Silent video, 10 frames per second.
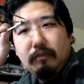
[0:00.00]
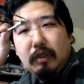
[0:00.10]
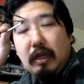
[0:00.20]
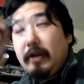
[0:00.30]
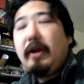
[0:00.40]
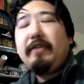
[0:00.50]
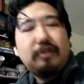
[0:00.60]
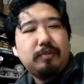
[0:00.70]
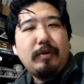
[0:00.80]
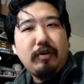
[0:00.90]
I don't have a
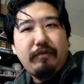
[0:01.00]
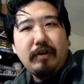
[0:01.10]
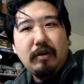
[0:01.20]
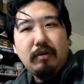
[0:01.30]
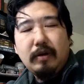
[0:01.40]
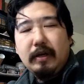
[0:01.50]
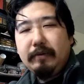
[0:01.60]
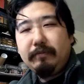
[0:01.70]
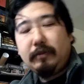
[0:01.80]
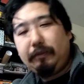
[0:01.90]
smaller ferro rod.
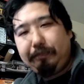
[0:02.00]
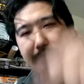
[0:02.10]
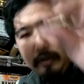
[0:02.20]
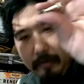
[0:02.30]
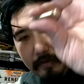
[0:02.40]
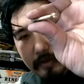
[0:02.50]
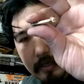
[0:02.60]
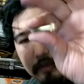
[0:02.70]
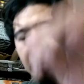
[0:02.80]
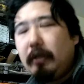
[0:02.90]
Well, I mean
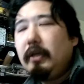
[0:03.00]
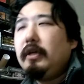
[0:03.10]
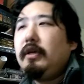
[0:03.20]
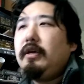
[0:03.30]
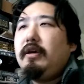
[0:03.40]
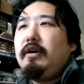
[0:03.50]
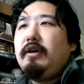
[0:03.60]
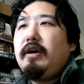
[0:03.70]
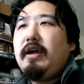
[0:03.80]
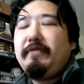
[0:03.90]
these.
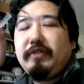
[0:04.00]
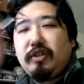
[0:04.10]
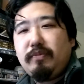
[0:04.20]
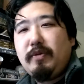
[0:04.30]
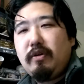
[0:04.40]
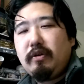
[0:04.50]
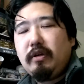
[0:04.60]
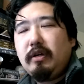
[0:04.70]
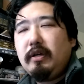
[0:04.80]
I have a smaller